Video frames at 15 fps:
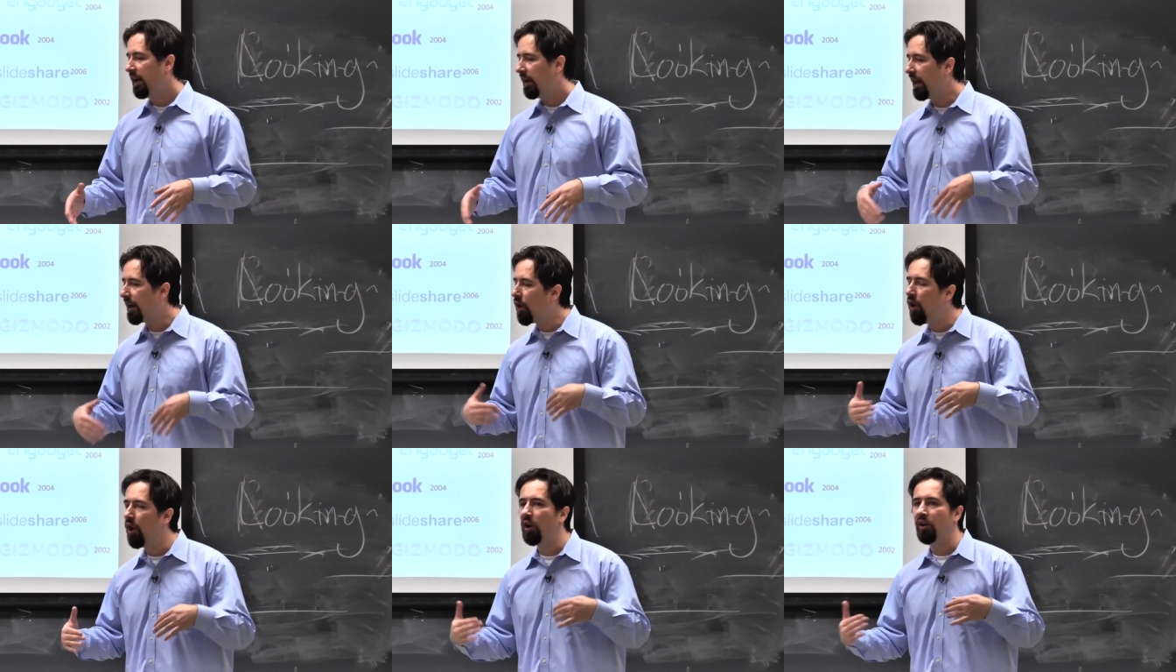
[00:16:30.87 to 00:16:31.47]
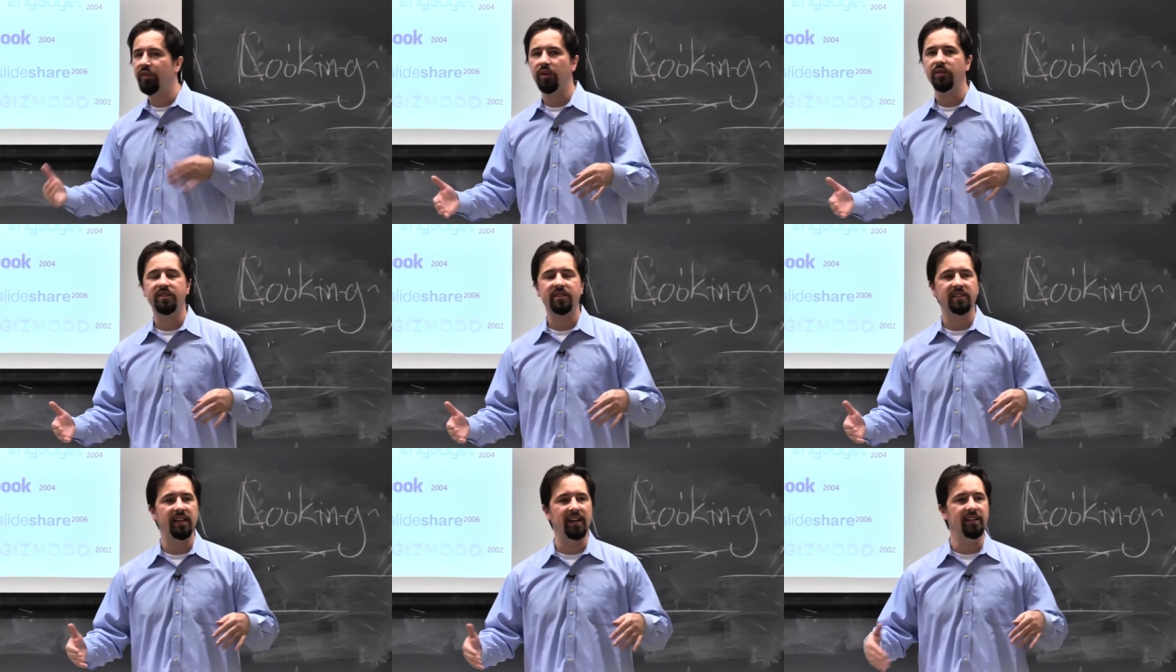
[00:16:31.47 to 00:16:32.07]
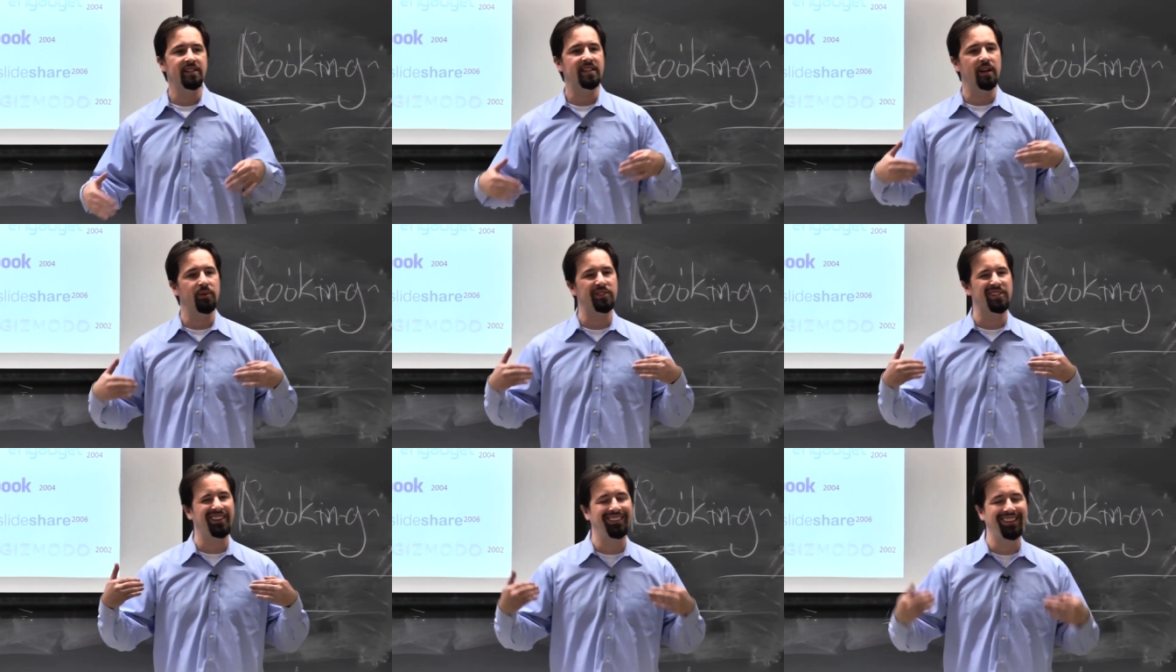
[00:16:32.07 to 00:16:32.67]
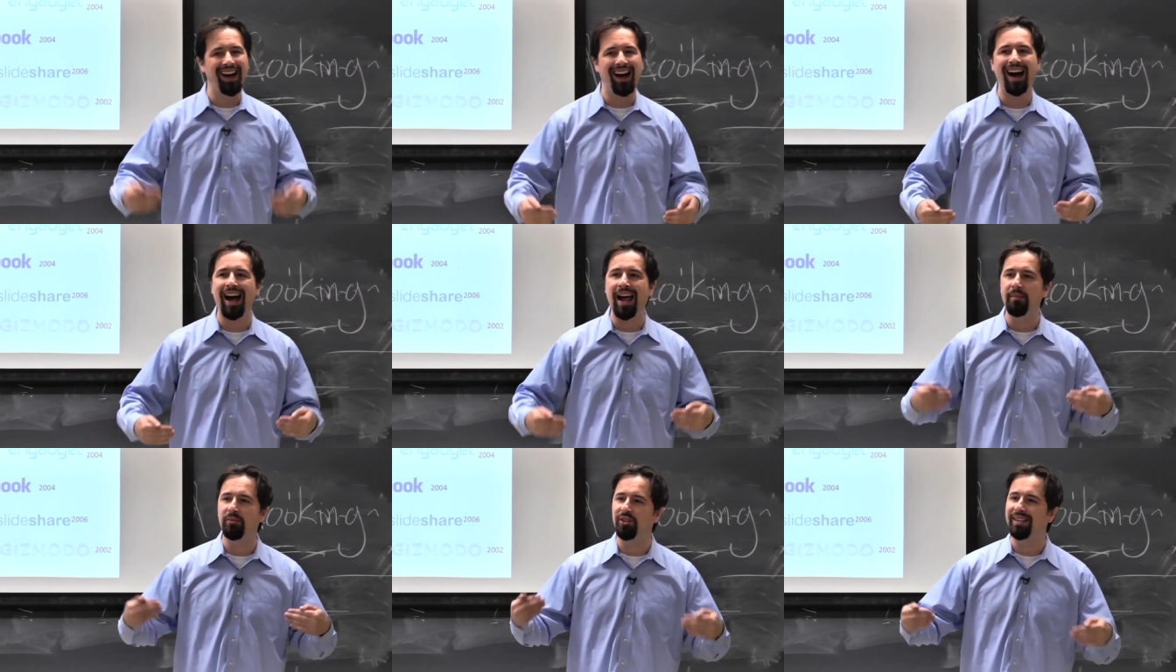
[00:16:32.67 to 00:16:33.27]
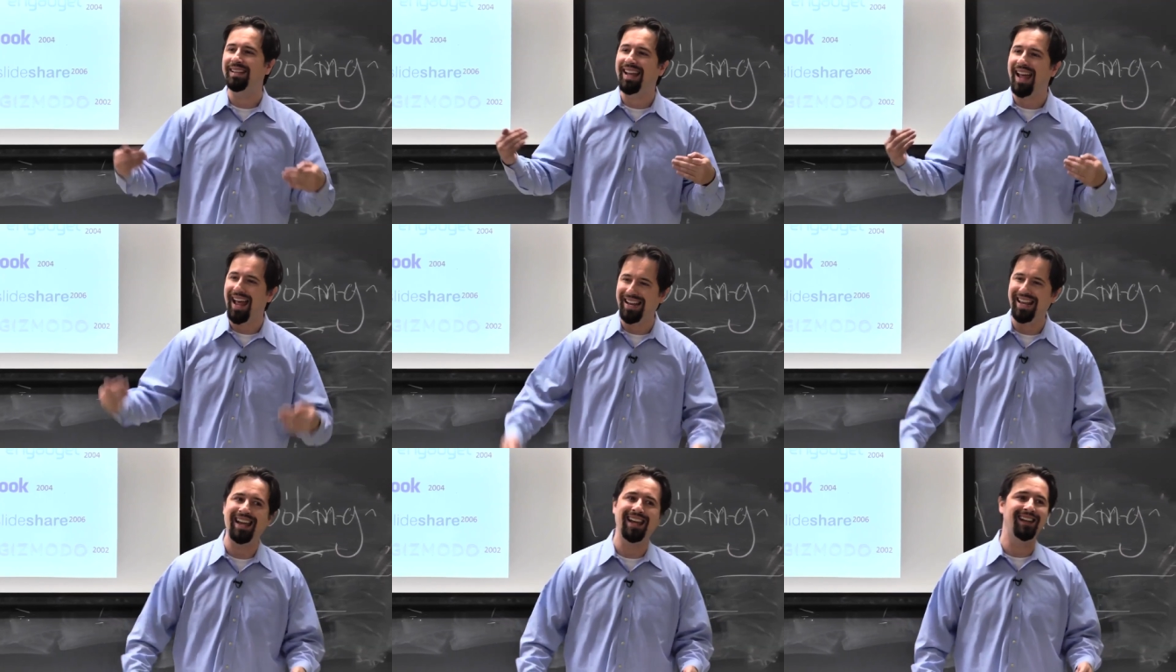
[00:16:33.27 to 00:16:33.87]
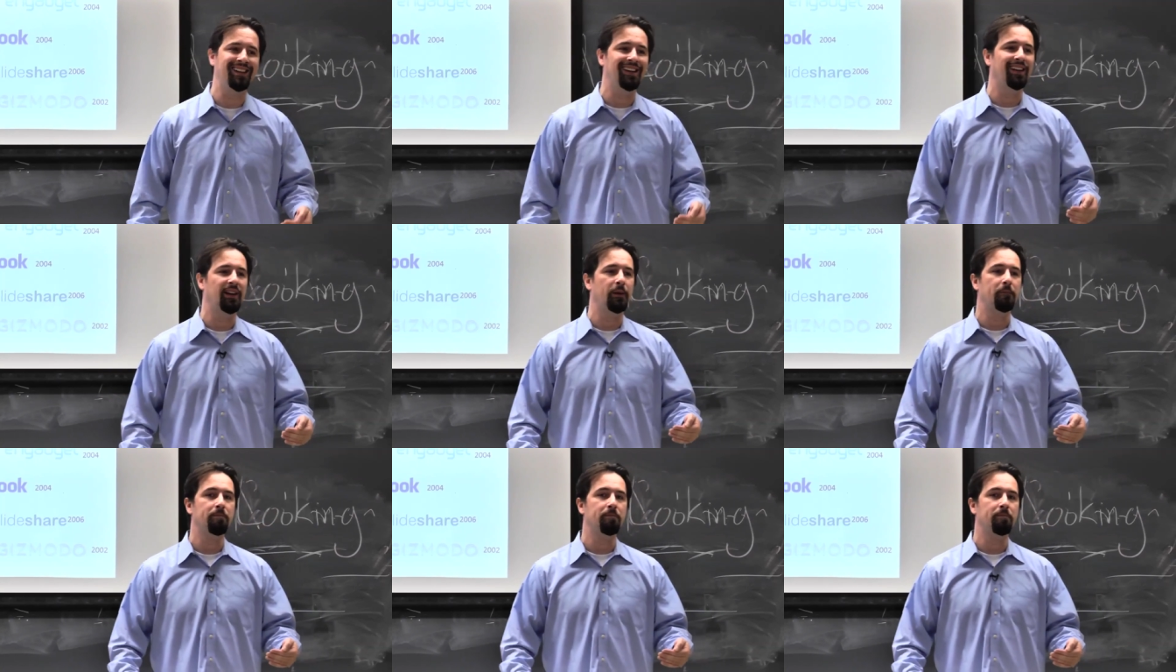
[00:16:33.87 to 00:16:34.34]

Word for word: Like all of those things, there was a time to get in,